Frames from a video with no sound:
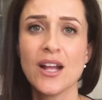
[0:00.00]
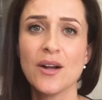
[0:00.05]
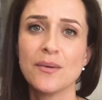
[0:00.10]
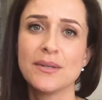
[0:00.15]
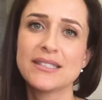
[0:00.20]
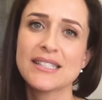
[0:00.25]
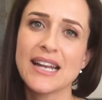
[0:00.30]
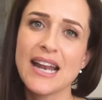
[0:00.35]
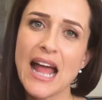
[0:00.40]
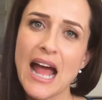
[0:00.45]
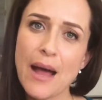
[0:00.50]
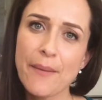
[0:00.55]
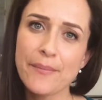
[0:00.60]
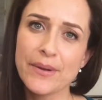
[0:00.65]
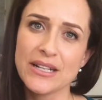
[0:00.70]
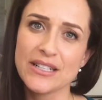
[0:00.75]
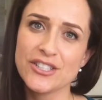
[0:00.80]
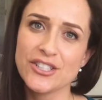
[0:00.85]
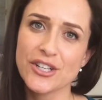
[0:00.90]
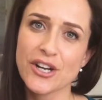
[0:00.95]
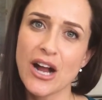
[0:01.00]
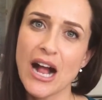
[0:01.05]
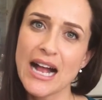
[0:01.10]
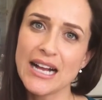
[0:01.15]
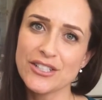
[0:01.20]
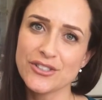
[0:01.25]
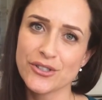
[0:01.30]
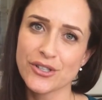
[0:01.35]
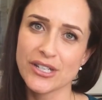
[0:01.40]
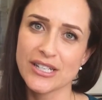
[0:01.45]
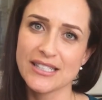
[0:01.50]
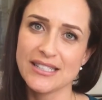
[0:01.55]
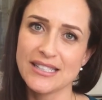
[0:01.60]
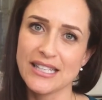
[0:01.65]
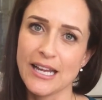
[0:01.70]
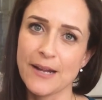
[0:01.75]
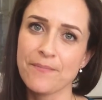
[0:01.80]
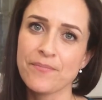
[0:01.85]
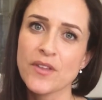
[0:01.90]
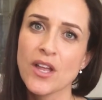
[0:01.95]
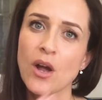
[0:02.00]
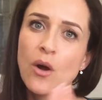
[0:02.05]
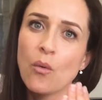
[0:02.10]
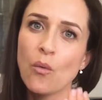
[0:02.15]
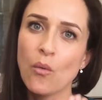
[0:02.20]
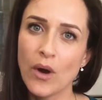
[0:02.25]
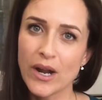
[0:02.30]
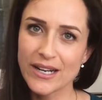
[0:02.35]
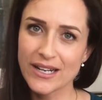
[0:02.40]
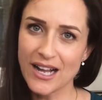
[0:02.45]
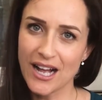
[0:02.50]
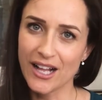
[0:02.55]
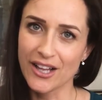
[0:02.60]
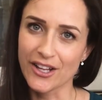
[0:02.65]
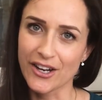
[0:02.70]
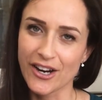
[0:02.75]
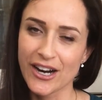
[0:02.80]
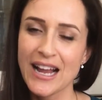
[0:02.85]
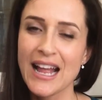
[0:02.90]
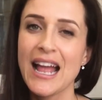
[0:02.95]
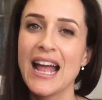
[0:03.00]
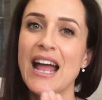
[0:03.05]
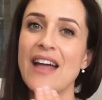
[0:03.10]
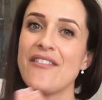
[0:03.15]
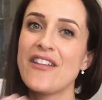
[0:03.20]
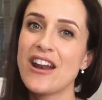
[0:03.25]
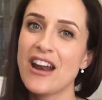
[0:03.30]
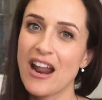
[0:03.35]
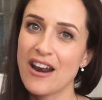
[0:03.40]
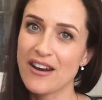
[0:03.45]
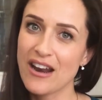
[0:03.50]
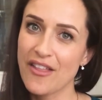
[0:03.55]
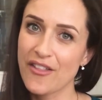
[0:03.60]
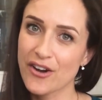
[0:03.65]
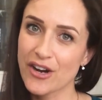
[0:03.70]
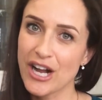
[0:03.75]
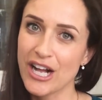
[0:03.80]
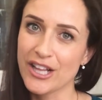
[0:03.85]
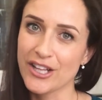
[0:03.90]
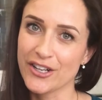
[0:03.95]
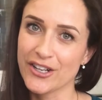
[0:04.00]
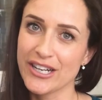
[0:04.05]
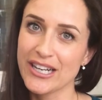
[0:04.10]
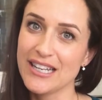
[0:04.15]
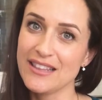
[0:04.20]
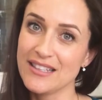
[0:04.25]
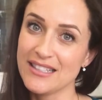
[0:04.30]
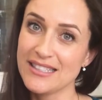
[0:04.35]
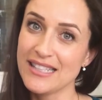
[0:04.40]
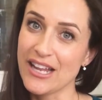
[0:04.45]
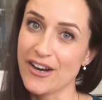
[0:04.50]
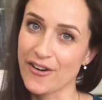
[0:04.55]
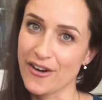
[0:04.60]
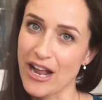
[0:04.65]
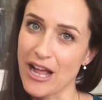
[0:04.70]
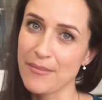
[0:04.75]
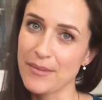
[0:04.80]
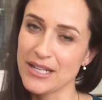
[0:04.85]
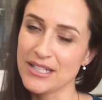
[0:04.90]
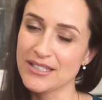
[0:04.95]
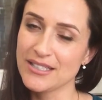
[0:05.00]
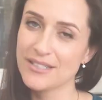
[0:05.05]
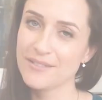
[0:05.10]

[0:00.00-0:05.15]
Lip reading: what's going to happen is your eyes are going to see one color and then another color in the center diamond.